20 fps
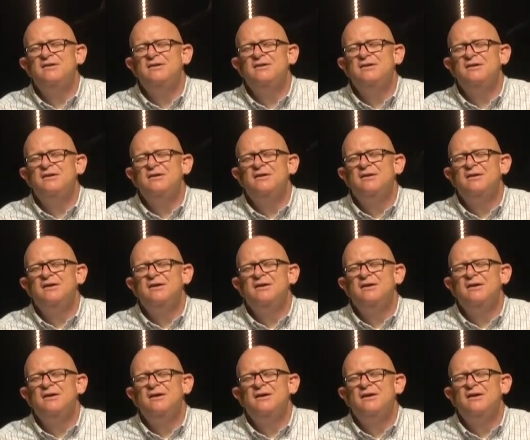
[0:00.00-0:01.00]

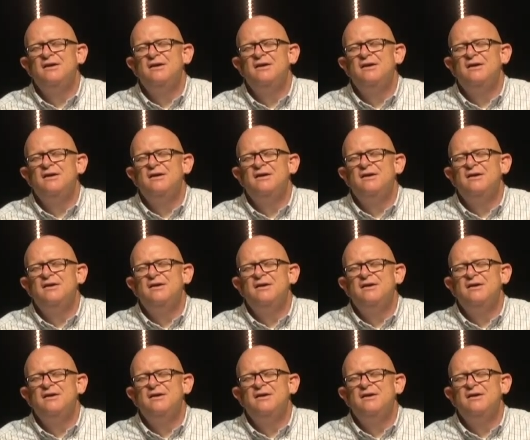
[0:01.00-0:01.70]
(no one is talking)